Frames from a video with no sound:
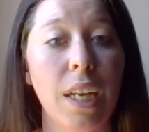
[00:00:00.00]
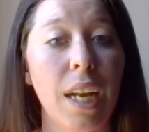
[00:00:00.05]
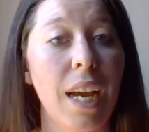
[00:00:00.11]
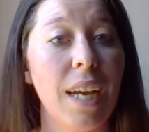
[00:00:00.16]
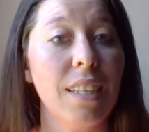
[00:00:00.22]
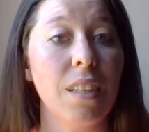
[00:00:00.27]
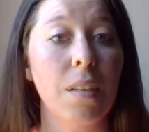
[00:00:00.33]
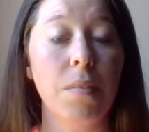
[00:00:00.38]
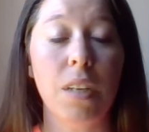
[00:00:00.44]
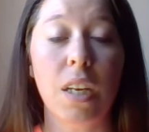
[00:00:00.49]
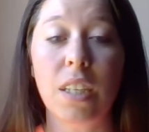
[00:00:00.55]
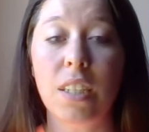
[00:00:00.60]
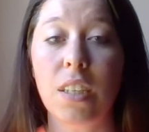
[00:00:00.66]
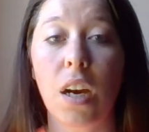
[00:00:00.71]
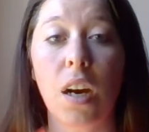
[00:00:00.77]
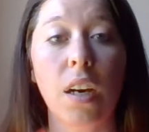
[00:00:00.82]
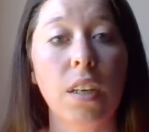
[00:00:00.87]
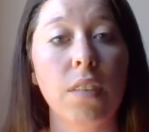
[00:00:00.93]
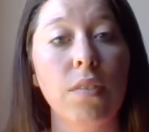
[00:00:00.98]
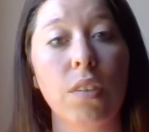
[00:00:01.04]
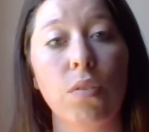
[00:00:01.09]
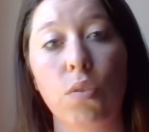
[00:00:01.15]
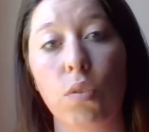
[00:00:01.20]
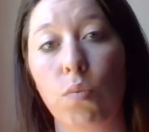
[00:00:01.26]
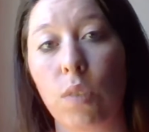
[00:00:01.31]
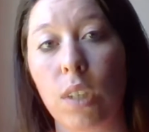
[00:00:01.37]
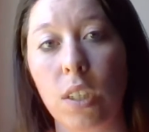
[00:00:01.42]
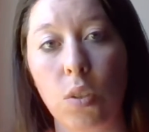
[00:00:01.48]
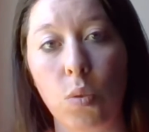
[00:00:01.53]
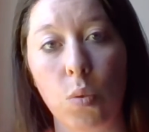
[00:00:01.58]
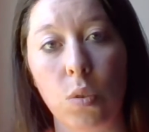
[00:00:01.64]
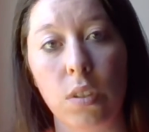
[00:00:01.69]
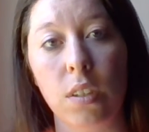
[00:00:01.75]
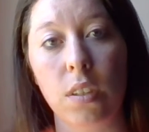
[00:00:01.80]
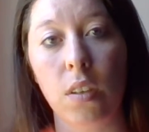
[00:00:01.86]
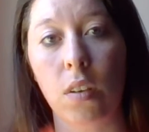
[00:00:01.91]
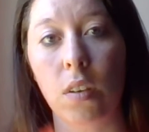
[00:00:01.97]
it has a ton of different
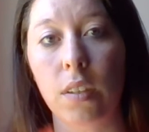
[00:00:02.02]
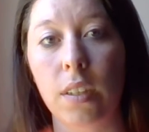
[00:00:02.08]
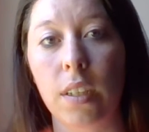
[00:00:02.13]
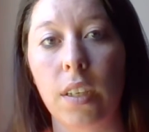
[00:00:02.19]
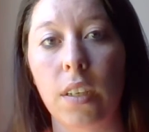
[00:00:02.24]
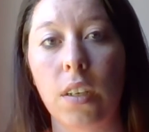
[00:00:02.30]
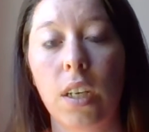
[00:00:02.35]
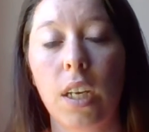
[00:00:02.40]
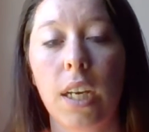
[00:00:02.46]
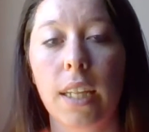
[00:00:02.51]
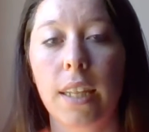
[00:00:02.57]
resources on there